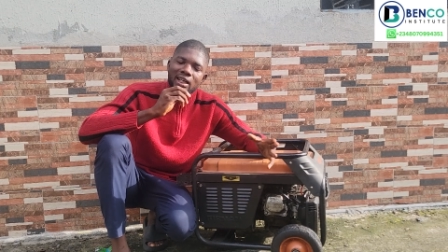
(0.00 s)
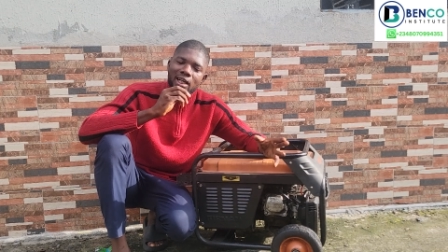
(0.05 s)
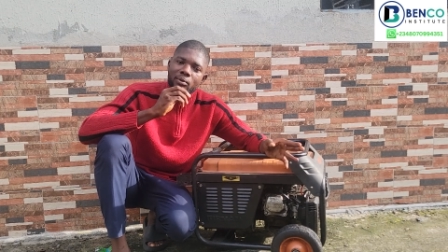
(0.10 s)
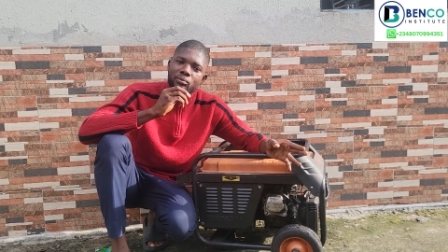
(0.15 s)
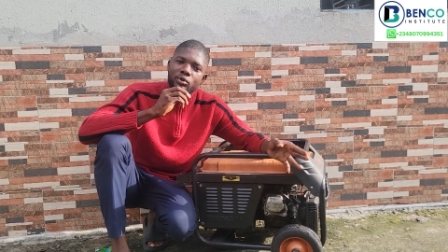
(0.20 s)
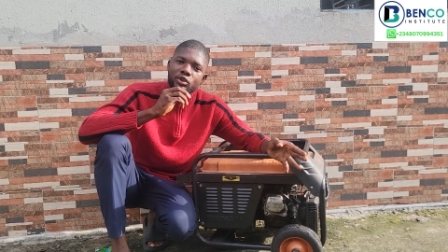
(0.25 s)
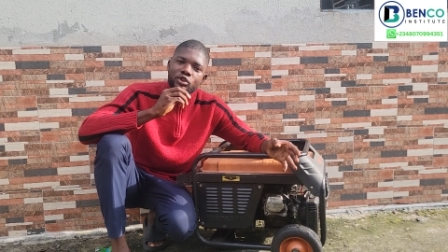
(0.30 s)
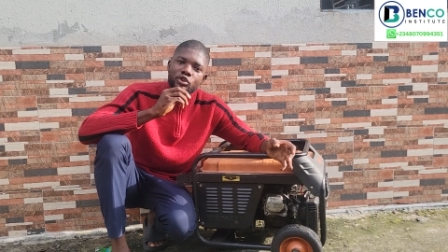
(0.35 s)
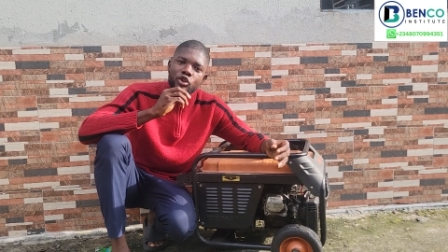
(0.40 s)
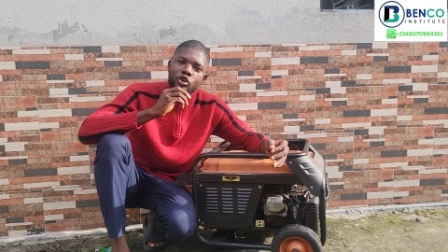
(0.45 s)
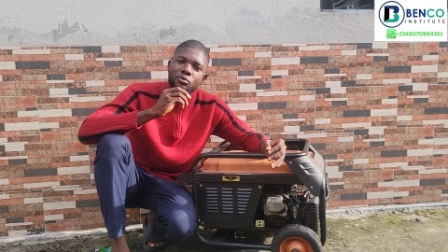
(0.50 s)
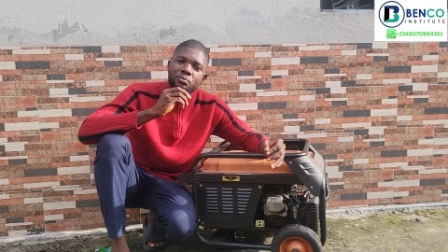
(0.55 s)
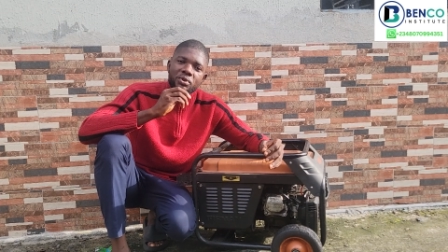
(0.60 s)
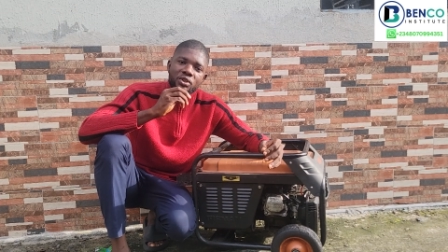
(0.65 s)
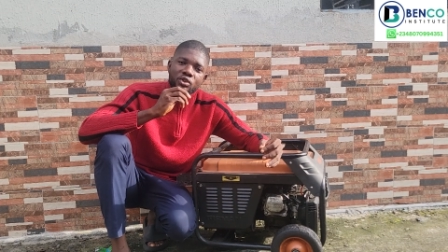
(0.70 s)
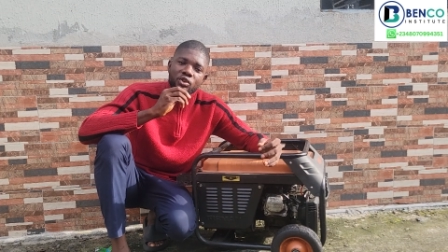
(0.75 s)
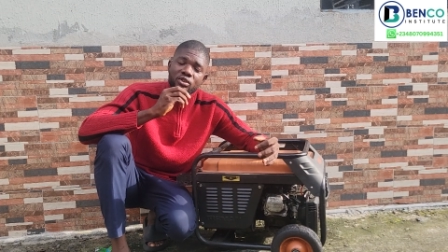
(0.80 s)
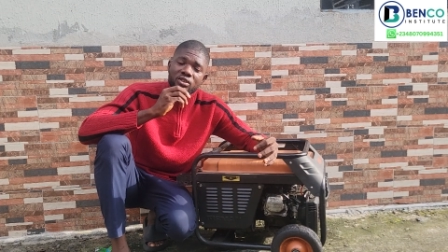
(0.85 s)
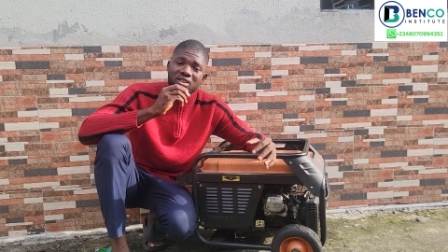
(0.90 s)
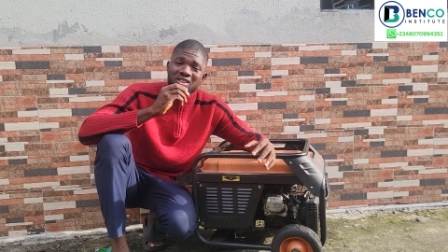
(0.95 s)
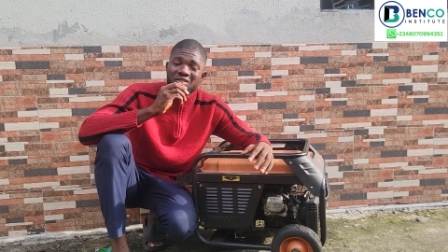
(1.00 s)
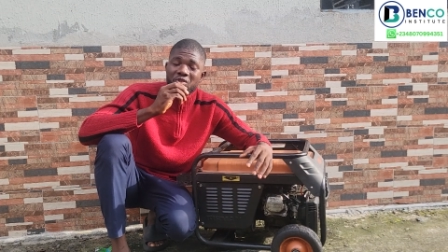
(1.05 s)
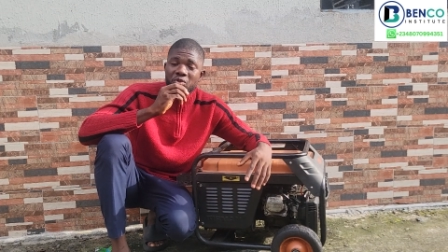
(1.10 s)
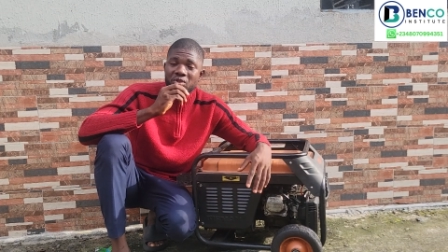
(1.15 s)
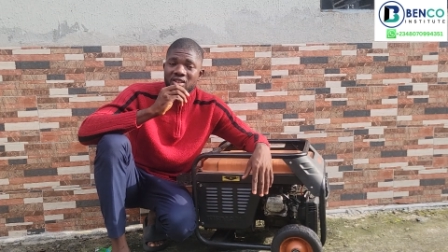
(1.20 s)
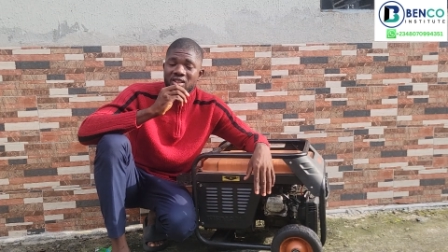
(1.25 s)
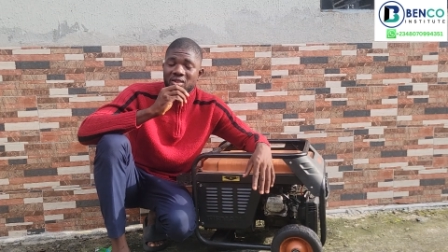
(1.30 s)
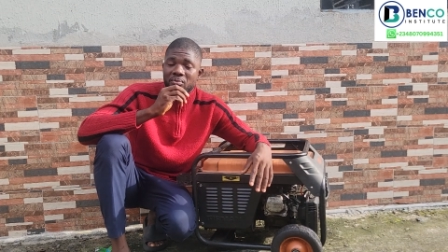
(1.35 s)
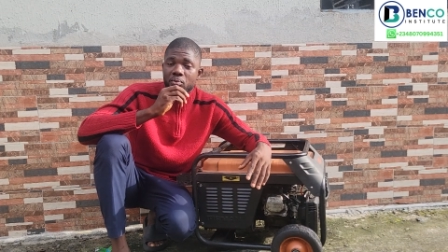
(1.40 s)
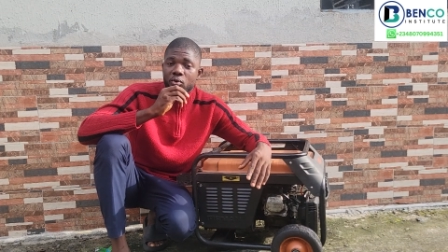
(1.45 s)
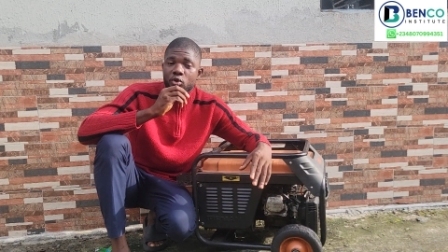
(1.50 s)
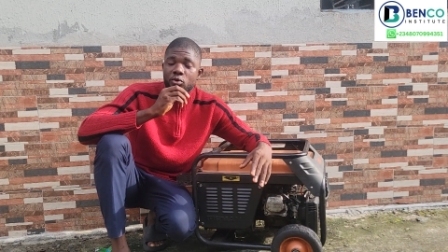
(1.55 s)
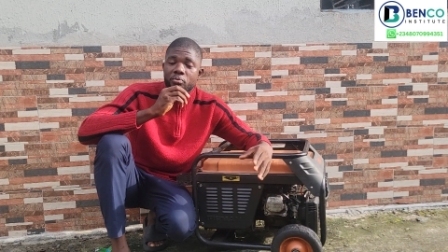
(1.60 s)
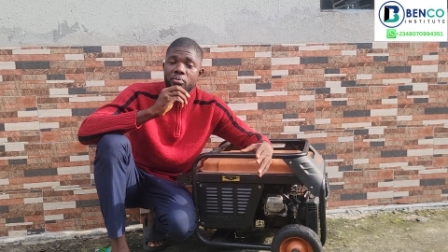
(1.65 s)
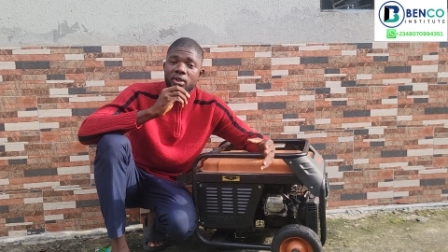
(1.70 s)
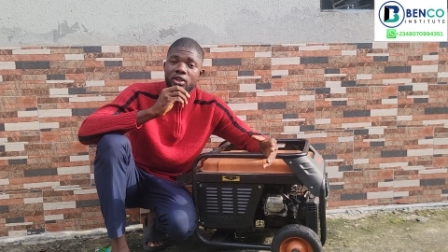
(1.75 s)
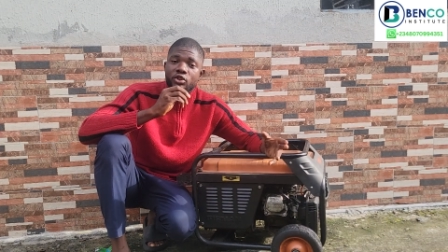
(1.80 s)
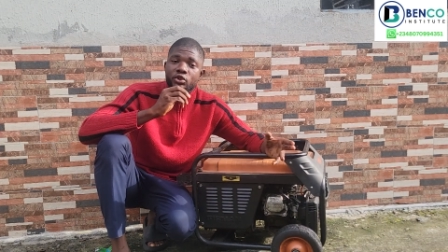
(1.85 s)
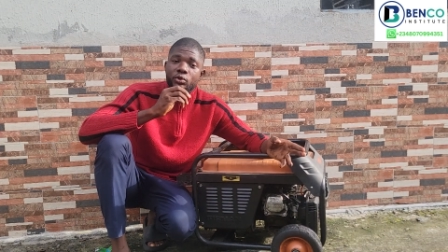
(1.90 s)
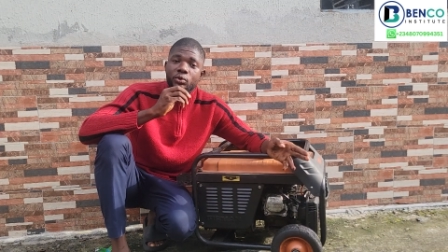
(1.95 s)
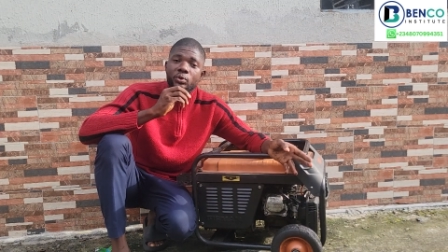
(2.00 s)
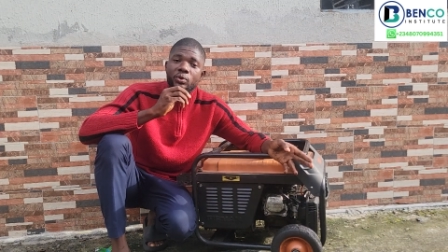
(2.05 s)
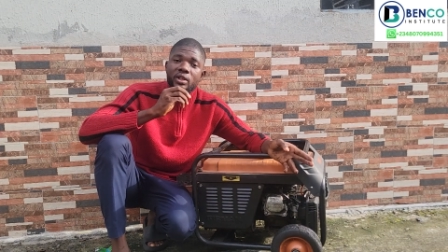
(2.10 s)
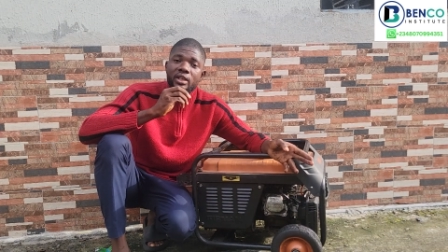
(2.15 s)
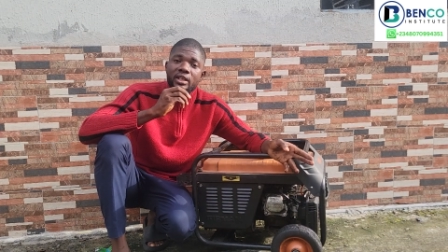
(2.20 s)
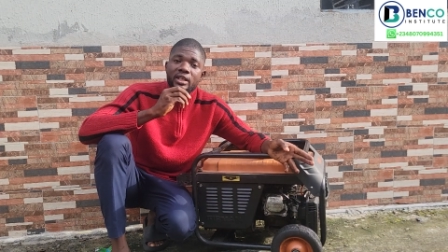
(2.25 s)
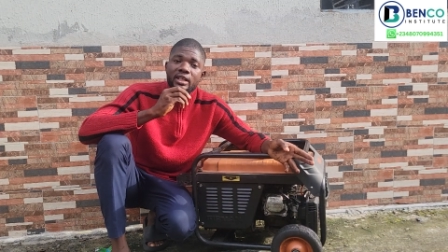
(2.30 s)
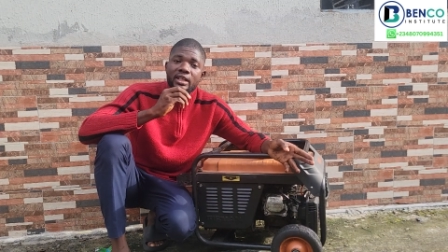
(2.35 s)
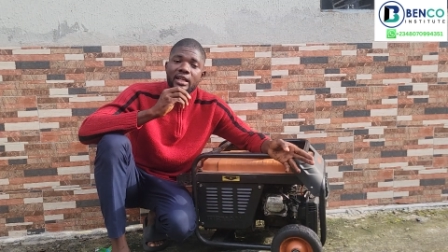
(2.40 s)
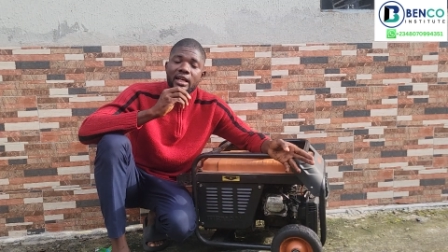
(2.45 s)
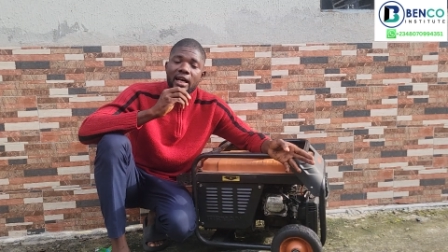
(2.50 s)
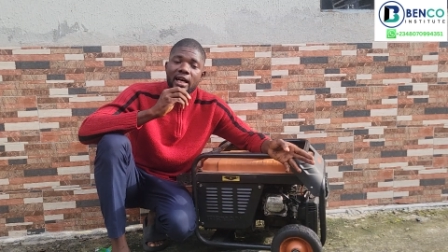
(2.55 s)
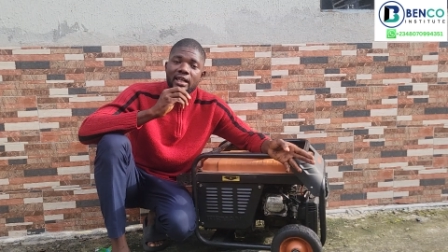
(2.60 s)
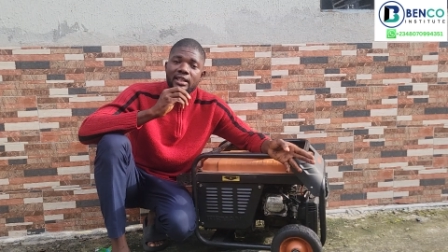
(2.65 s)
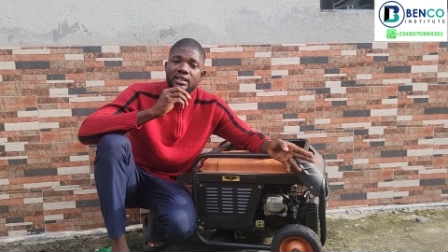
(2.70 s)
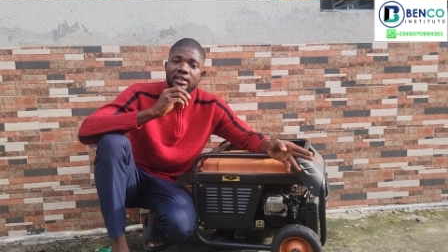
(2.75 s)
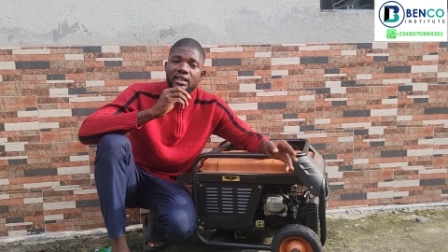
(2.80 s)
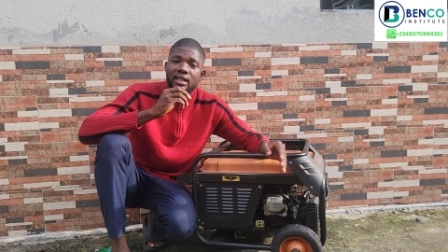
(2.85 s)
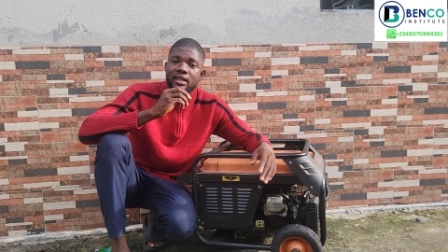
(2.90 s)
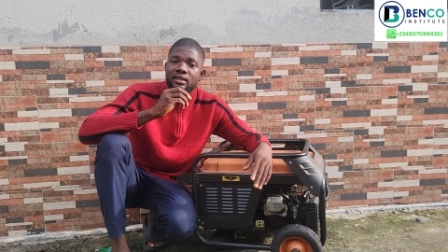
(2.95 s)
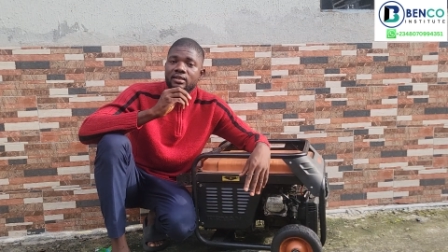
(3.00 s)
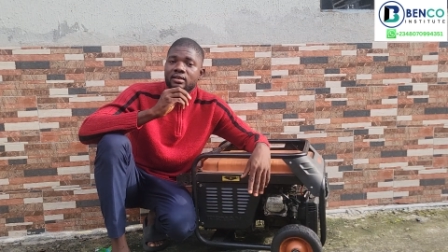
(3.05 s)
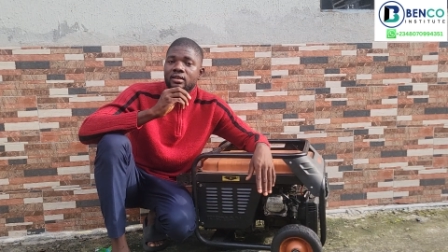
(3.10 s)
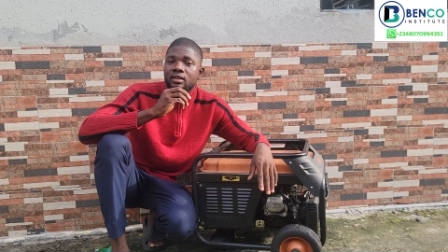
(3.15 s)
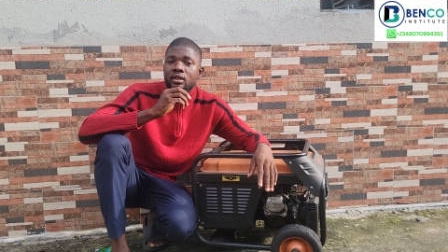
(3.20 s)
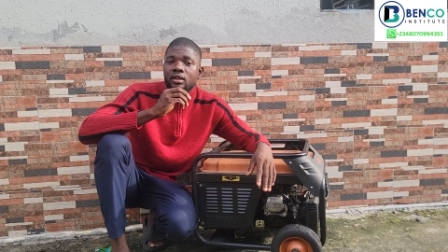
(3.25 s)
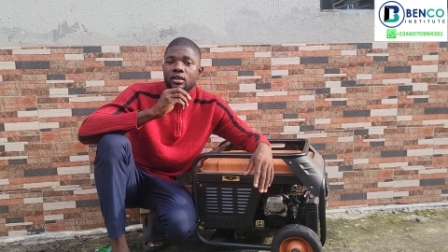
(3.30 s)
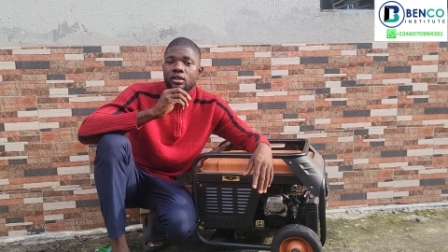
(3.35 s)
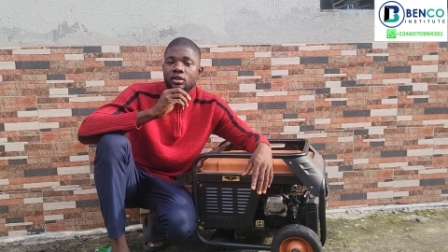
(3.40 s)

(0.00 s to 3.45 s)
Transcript: carburetor because it uses both petrol and gas.